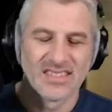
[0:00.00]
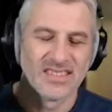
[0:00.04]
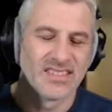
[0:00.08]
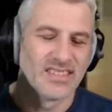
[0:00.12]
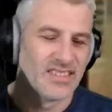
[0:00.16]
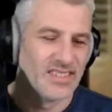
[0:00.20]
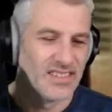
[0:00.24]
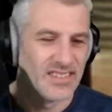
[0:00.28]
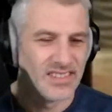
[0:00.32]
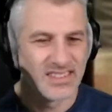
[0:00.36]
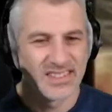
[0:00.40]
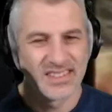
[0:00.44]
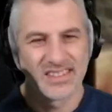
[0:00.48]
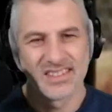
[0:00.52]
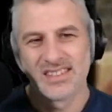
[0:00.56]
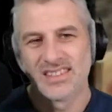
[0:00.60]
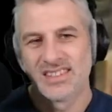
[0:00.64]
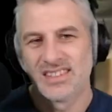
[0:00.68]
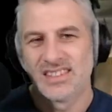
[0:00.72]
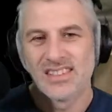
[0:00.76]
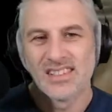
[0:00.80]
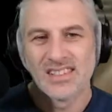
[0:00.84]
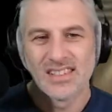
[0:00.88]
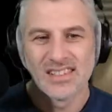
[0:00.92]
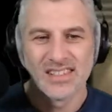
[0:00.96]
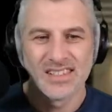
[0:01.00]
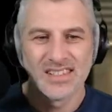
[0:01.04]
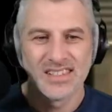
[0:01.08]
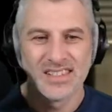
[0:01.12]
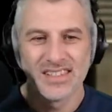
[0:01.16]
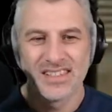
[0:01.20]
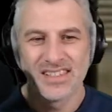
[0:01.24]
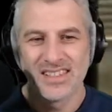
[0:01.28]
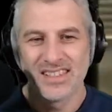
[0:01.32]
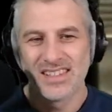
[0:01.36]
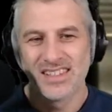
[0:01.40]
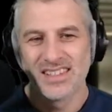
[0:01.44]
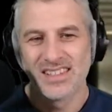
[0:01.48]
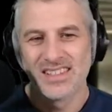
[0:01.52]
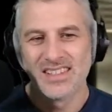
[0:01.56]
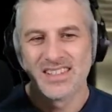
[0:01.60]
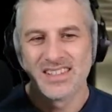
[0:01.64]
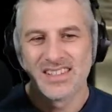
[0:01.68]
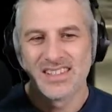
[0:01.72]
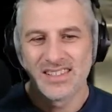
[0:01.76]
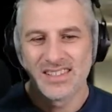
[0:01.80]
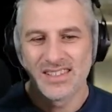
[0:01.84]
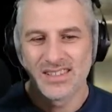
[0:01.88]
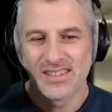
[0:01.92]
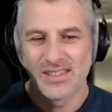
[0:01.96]
There's a whole range of
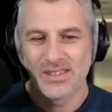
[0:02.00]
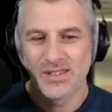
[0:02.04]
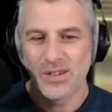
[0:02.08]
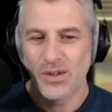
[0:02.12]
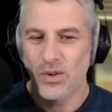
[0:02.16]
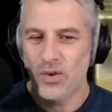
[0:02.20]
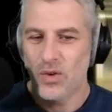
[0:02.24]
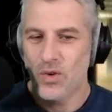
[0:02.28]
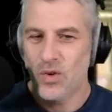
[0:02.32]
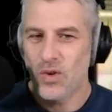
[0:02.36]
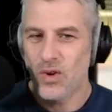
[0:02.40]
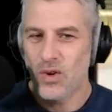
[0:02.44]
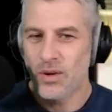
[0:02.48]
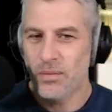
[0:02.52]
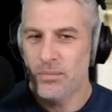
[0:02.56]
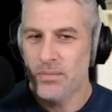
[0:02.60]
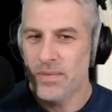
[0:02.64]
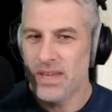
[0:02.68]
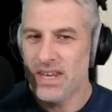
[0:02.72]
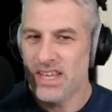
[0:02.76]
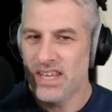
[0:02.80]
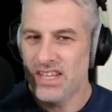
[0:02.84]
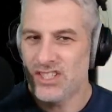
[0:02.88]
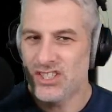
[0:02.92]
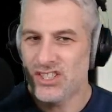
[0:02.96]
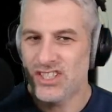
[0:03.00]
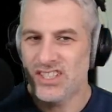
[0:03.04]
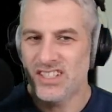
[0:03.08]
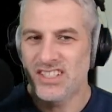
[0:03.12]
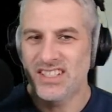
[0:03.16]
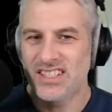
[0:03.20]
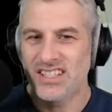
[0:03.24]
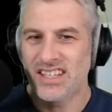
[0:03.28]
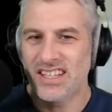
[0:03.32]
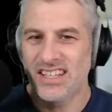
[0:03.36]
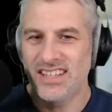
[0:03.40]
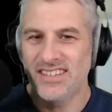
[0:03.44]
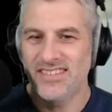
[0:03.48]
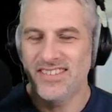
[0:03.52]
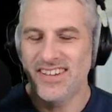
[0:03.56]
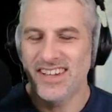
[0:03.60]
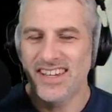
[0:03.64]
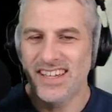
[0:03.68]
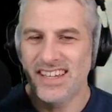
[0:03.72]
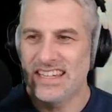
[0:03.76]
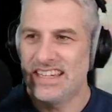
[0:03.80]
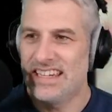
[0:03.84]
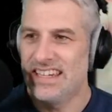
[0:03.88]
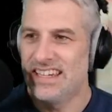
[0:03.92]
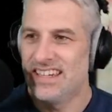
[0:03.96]
gifts in the new. Oh, a miniature
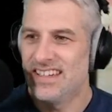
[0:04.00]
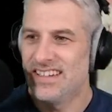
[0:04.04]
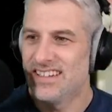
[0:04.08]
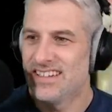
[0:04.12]
TV.